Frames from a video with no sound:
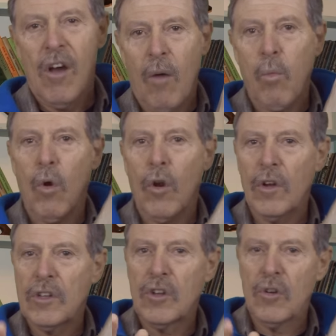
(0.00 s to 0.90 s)
And what
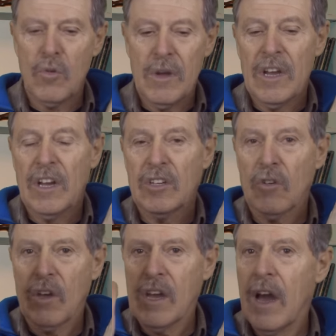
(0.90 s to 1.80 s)
I do is
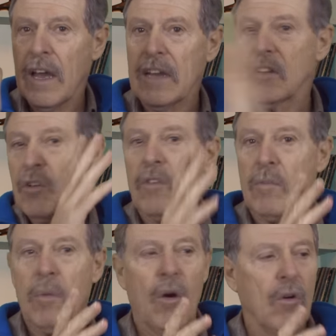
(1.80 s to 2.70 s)
I cut inside the
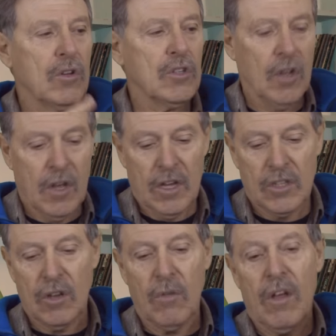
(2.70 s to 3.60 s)
blocks
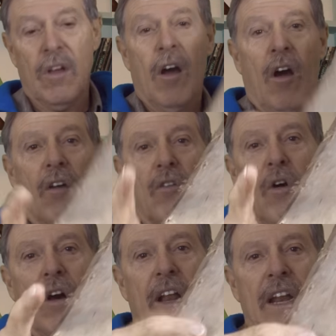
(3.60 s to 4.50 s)
so that I've
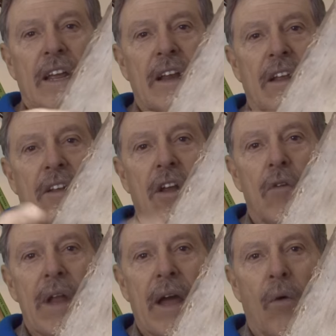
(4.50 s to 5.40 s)
got a clean
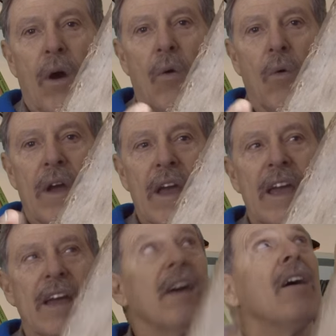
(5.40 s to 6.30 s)
no nail hole
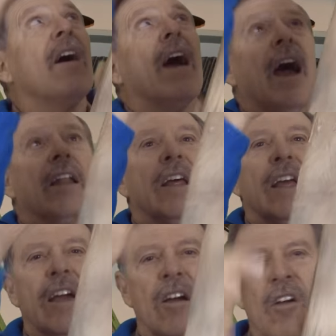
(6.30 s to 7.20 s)
here and
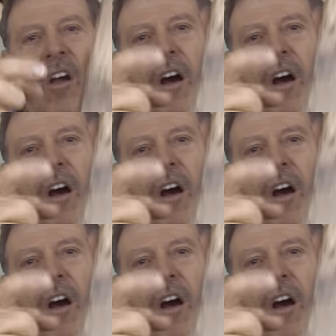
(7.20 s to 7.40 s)
here.